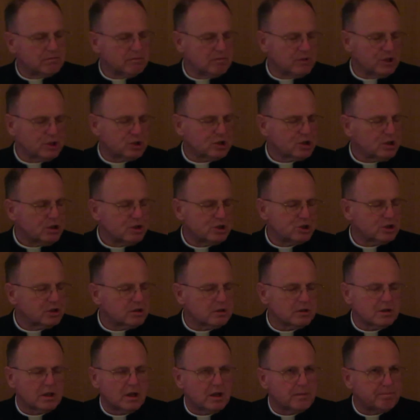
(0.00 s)

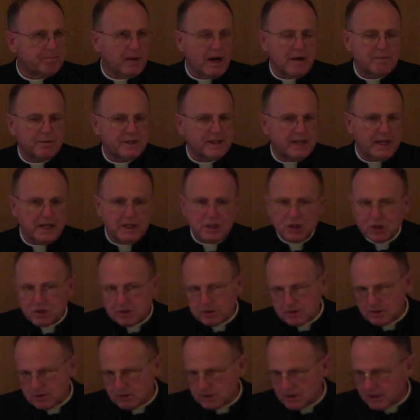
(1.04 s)
liturgical
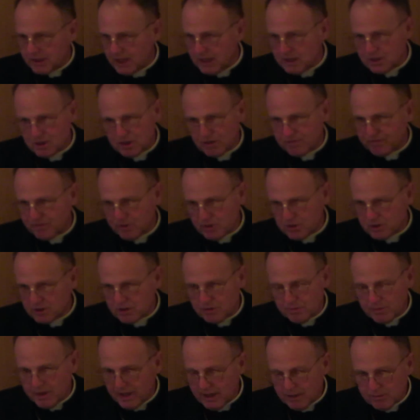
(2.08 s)
abominations against the First
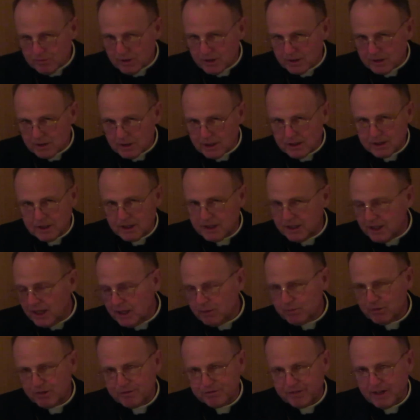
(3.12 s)
Commandment in the
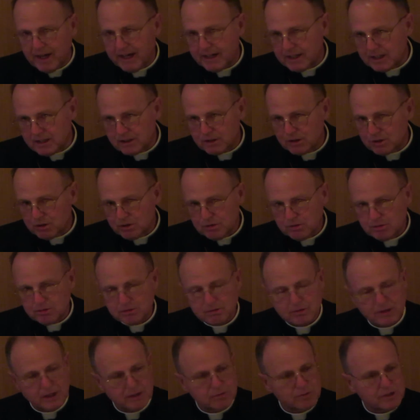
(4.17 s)
name of Vatican II,
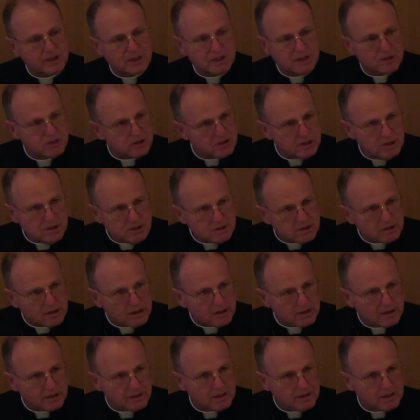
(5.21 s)
namely Assisi,